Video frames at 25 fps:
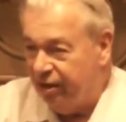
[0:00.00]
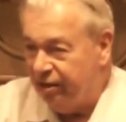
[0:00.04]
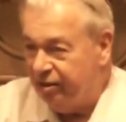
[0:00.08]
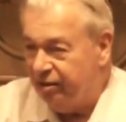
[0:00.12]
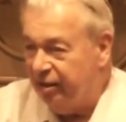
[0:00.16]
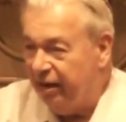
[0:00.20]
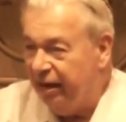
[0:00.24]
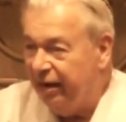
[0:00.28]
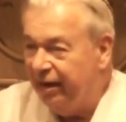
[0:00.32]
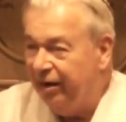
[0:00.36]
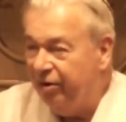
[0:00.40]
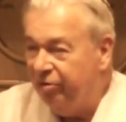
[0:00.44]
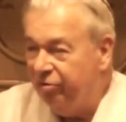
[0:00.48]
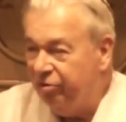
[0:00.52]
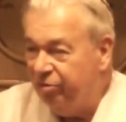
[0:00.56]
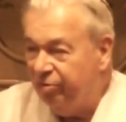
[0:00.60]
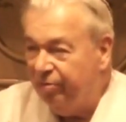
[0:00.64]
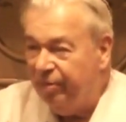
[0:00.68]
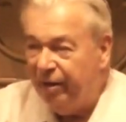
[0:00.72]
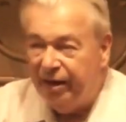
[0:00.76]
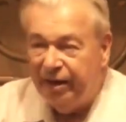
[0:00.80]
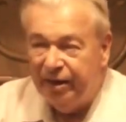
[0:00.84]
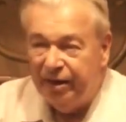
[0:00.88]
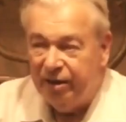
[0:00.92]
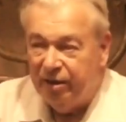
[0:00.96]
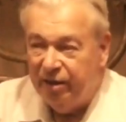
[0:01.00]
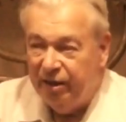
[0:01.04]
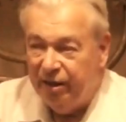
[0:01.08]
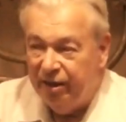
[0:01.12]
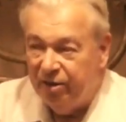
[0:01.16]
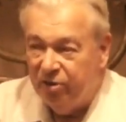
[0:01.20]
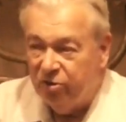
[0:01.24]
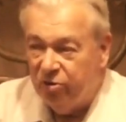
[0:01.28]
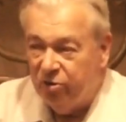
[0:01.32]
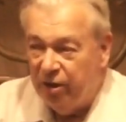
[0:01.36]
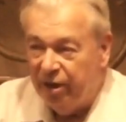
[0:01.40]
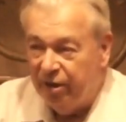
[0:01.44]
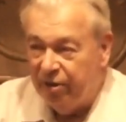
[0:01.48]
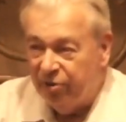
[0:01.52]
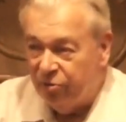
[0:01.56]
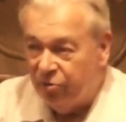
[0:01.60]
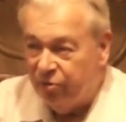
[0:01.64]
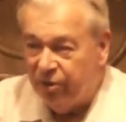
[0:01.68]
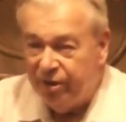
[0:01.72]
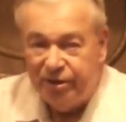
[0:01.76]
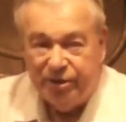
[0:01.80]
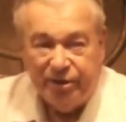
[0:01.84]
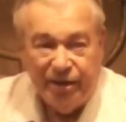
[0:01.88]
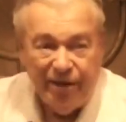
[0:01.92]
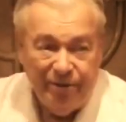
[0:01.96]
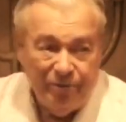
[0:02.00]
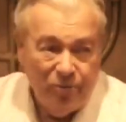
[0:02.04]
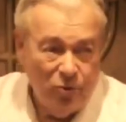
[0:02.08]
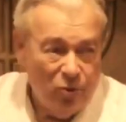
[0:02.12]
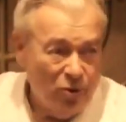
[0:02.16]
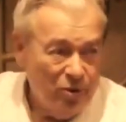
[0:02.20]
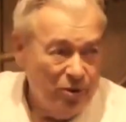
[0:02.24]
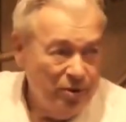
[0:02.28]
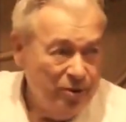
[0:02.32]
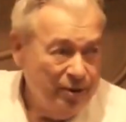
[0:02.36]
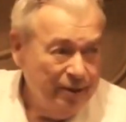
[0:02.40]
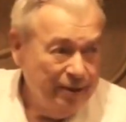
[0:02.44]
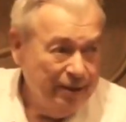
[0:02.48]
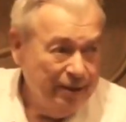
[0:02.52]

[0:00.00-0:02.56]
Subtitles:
It's not arithmetic increase anymore.